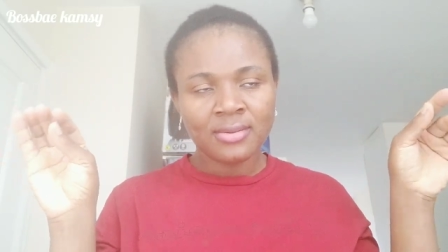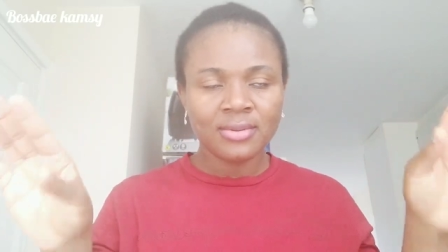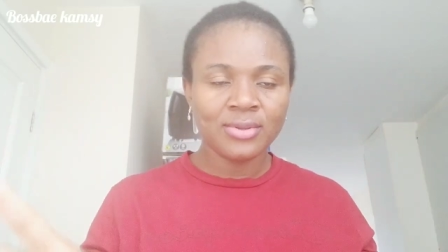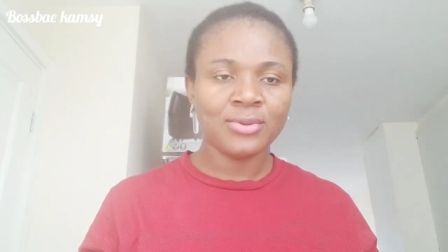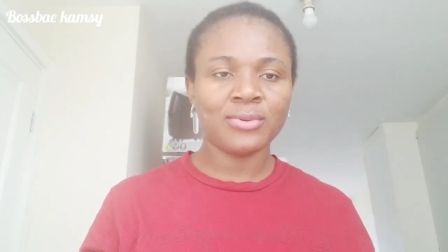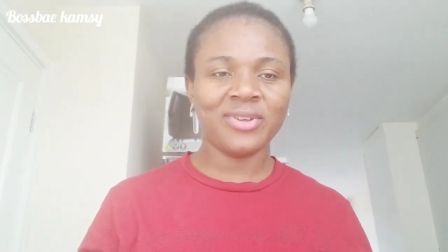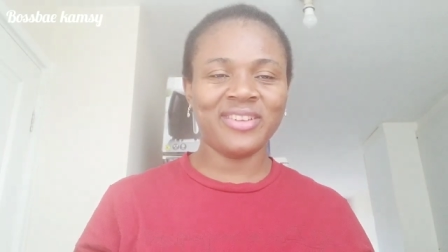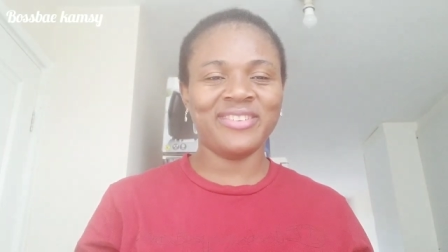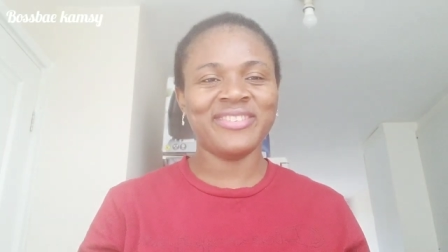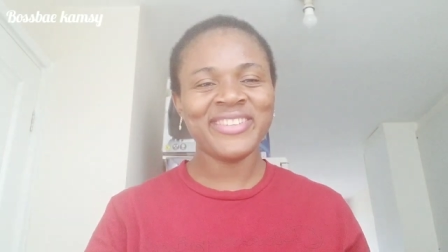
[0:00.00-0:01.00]
you know,
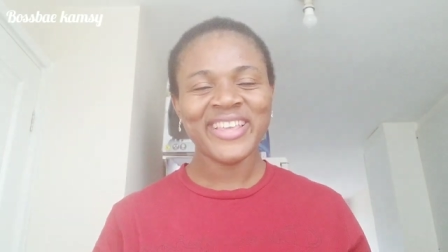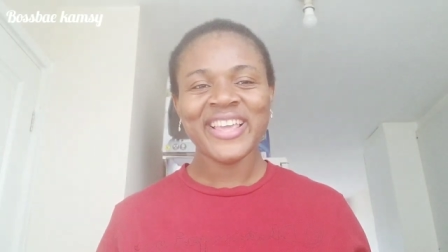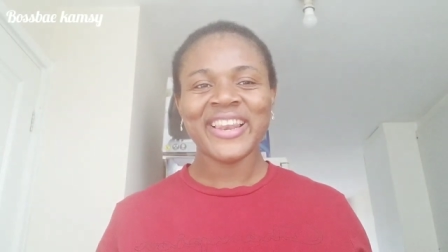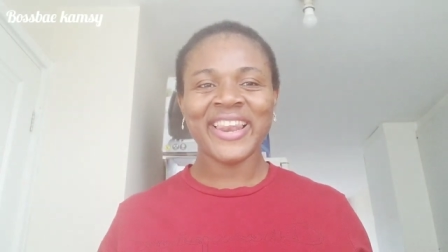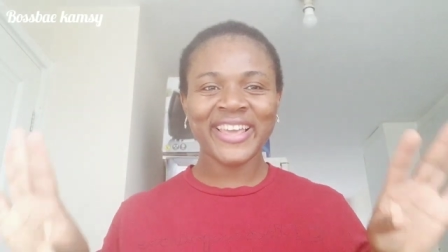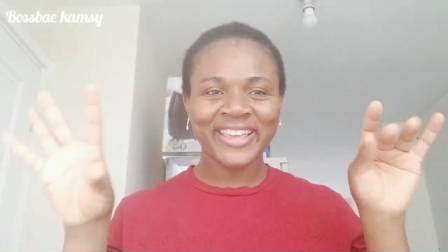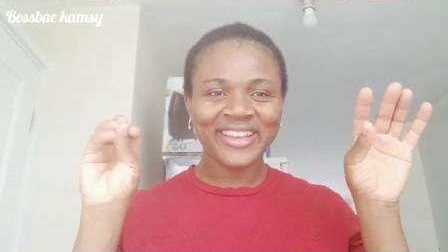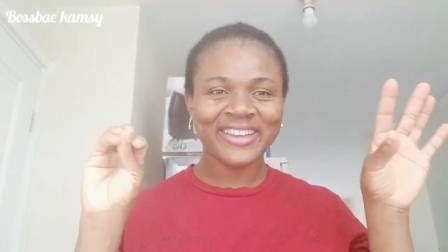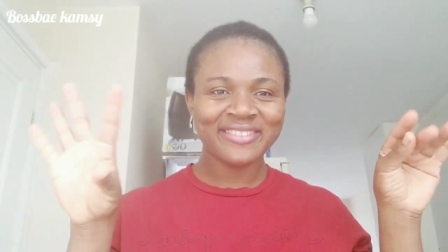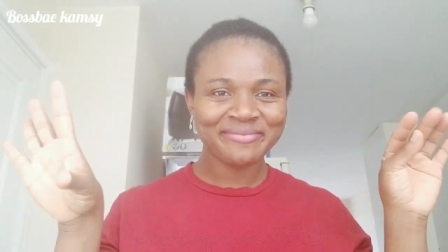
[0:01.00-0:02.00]

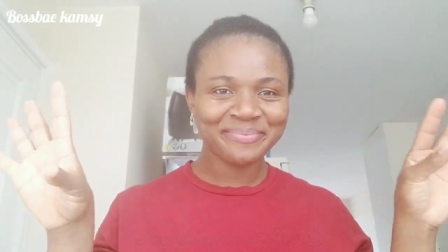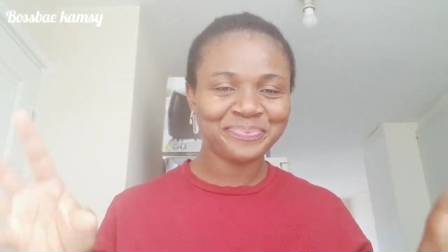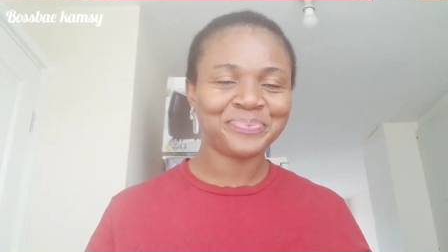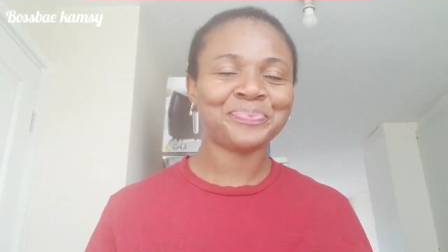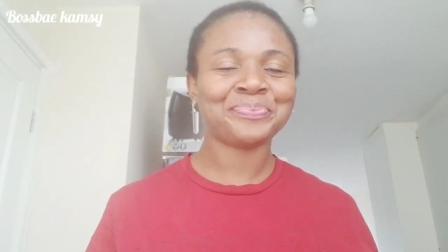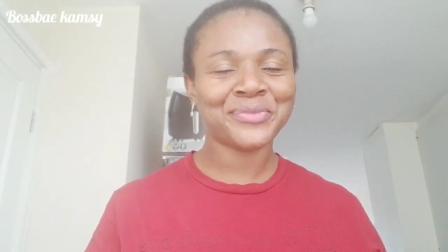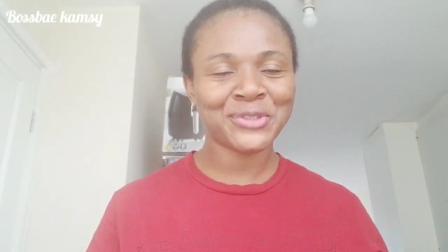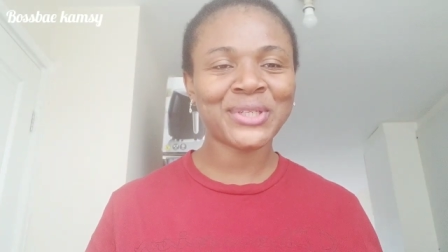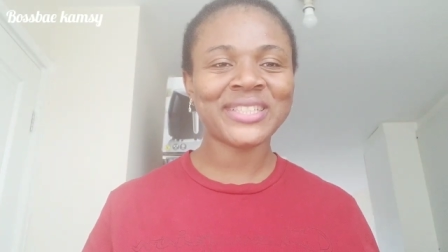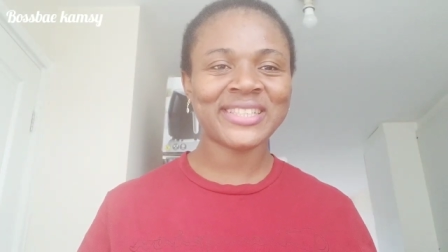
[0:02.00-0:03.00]
like,
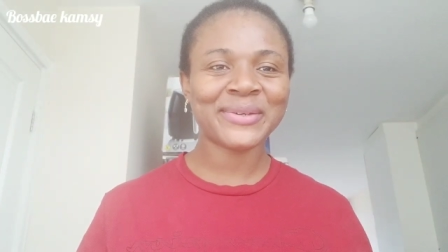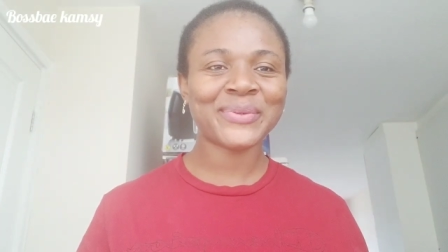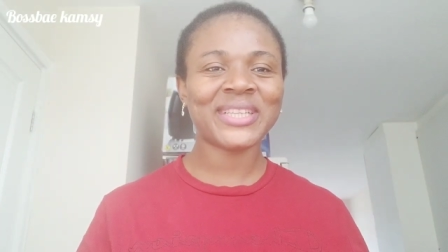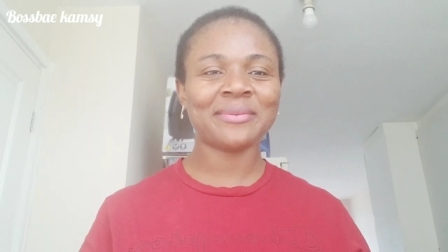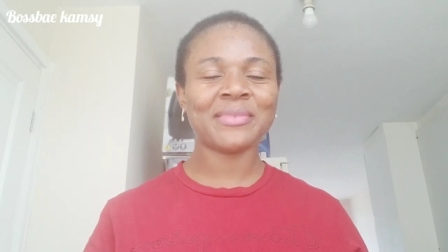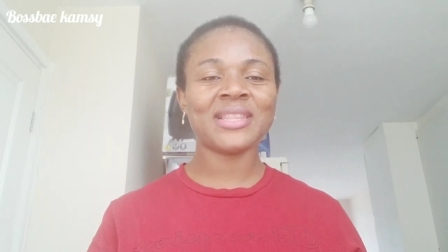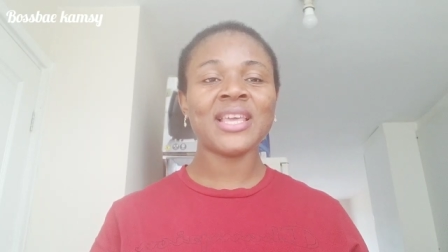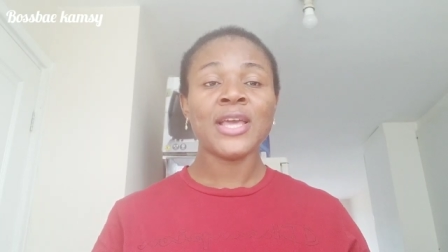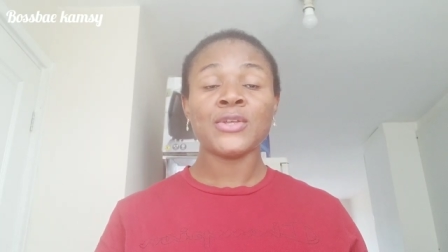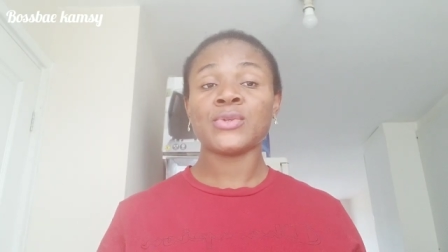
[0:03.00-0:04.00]
you understand what I mean.
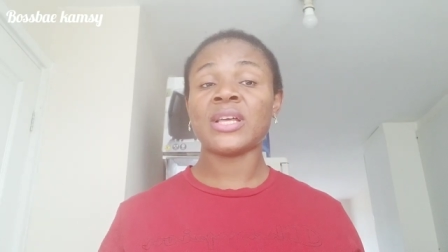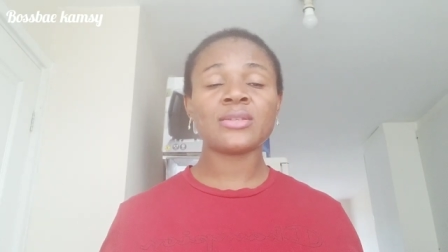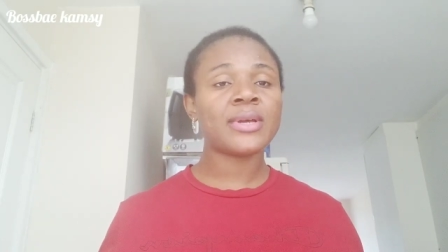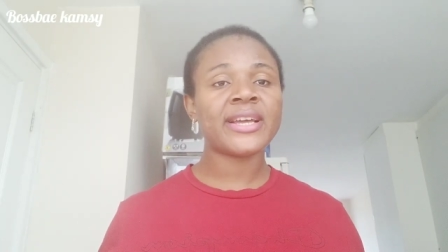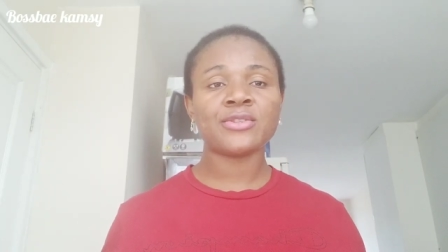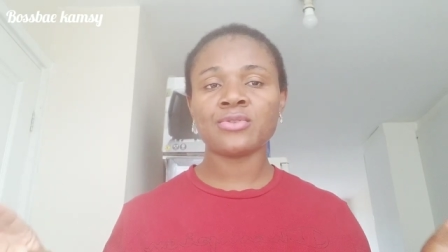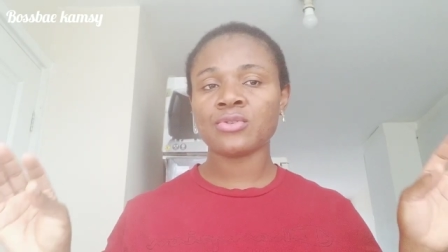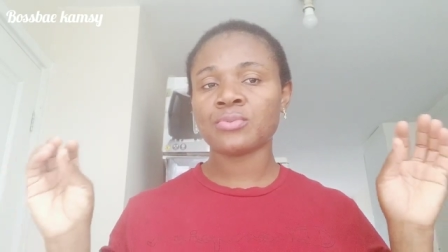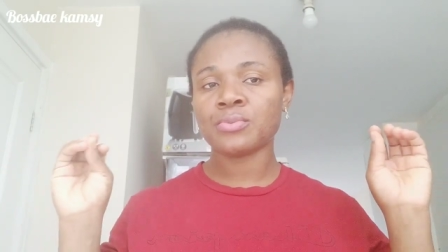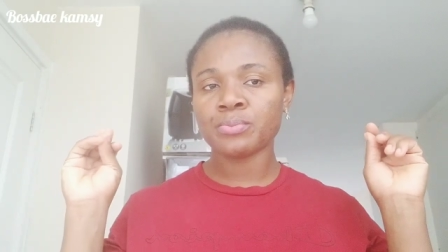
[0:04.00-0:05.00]
So that's why I had to
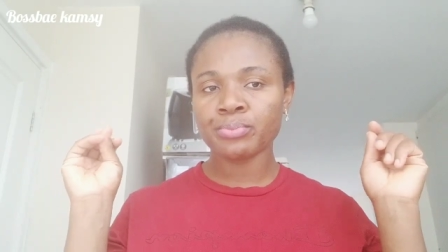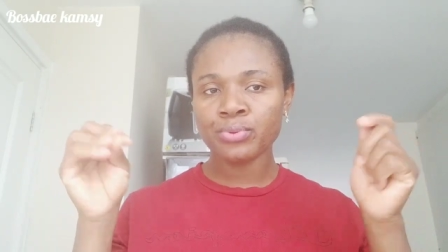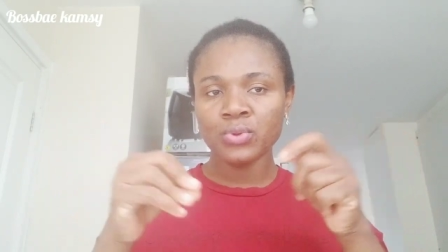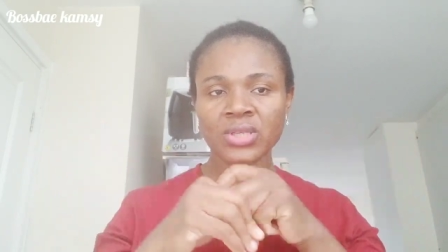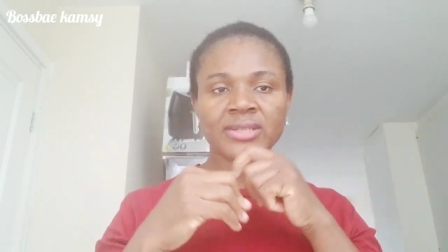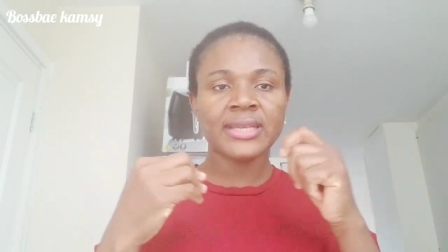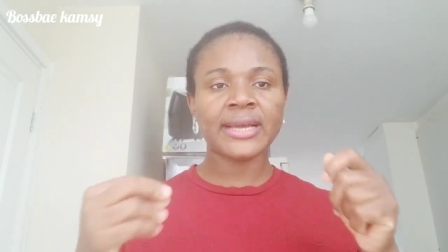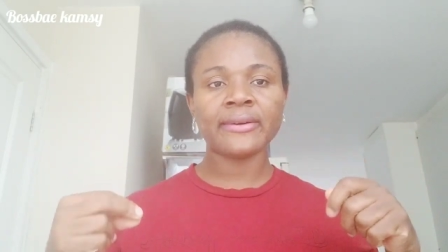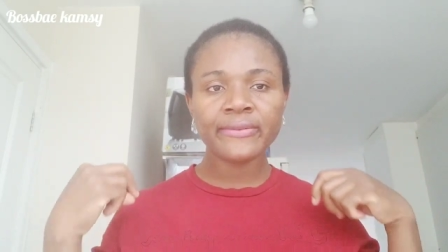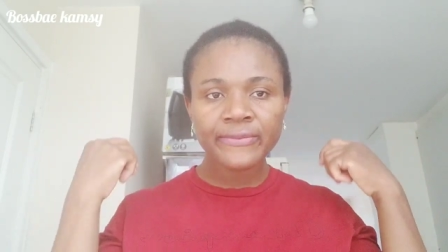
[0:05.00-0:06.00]
just put the
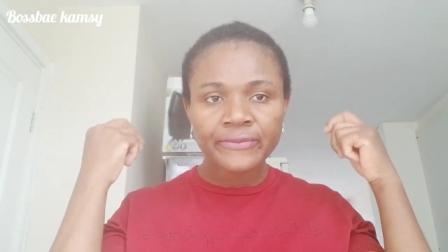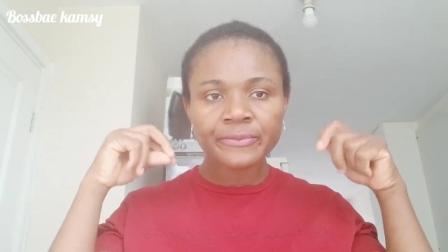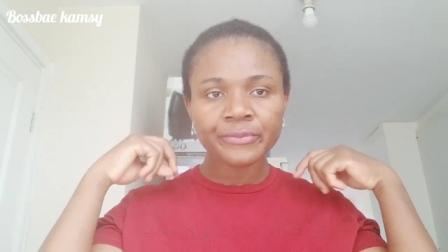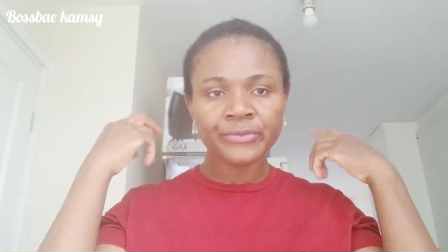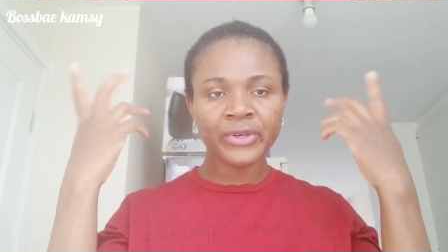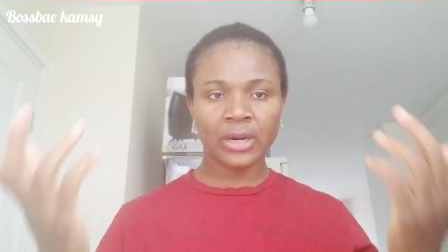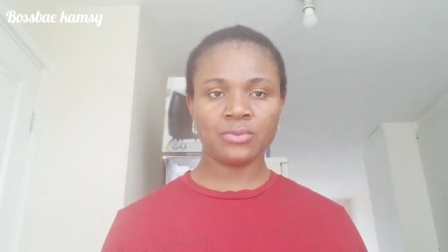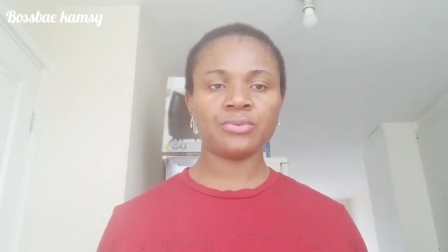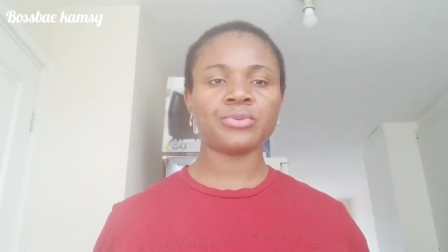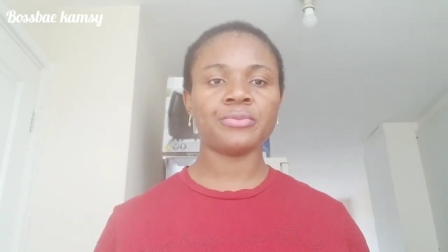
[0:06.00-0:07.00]
scarf round.